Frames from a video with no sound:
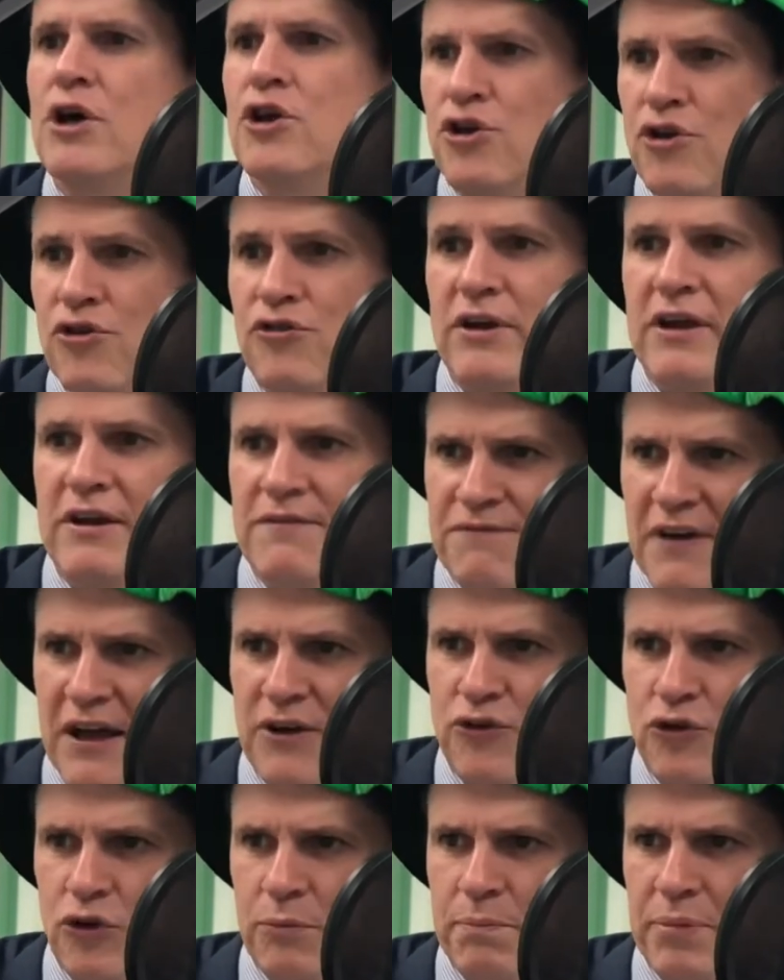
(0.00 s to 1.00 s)
usually
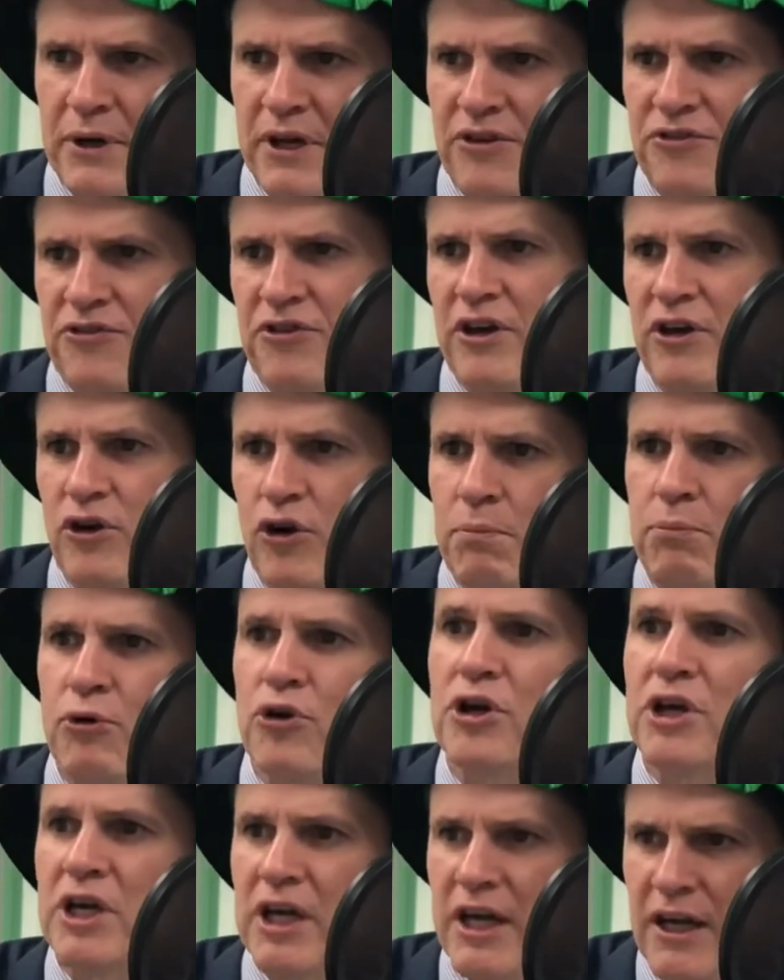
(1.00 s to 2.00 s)
infect your PC or
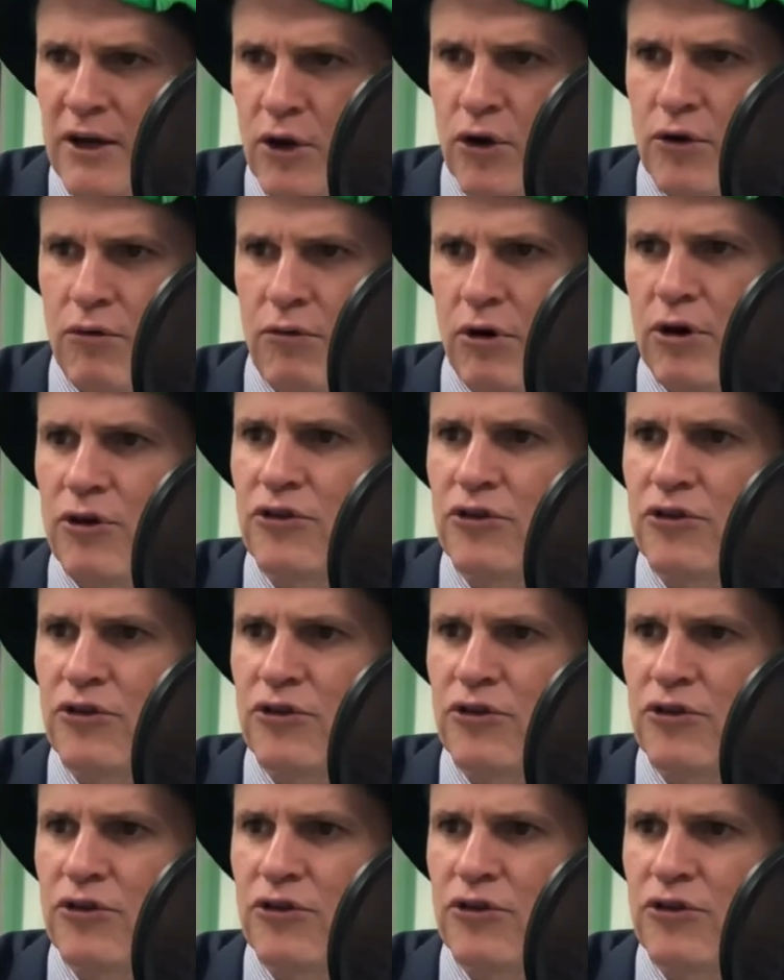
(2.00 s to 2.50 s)
put a keylogger